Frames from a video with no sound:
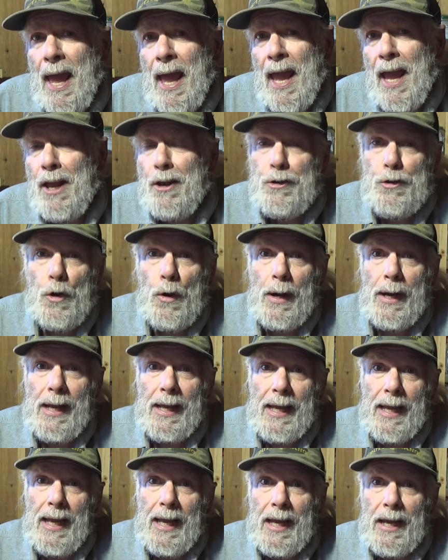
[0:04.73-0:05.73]
and
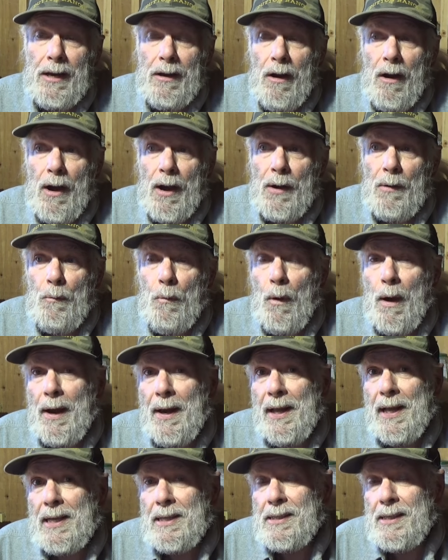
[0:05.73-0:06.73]
joining in on
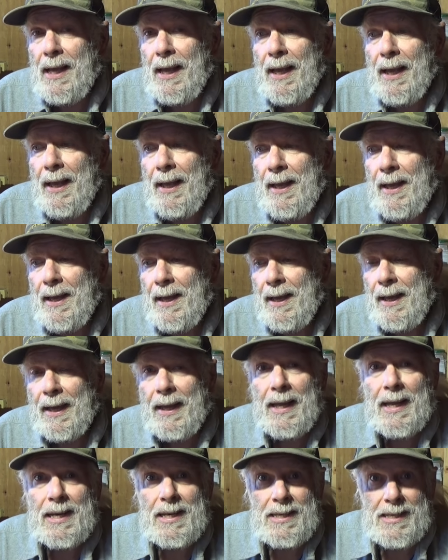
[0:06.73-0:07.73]
what is a
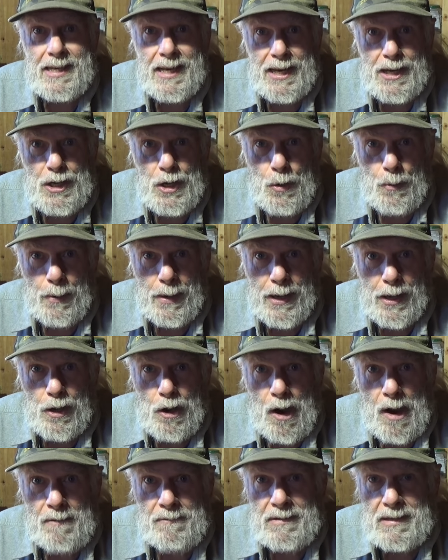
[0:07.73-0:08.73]
continuing
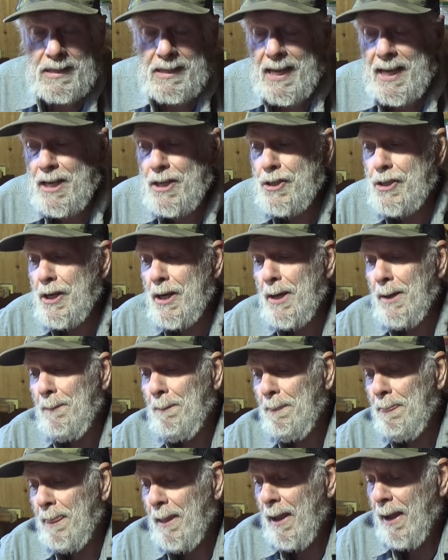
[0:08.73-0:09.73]

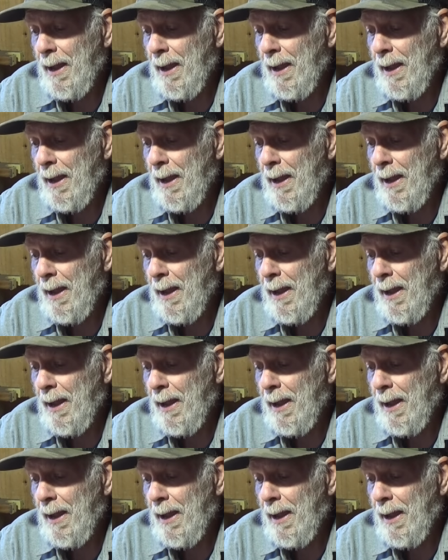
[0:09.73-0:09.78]
conversation.